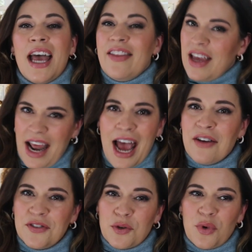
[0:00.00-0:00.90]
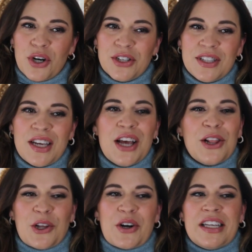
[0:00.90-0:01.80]
And then afterwards,
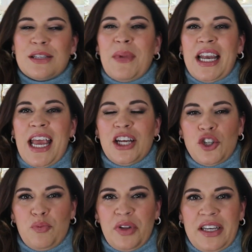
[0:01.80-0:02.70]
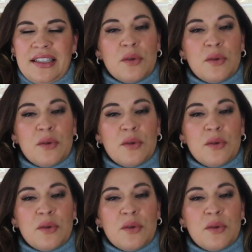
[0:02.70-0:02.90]
learn as many as you please.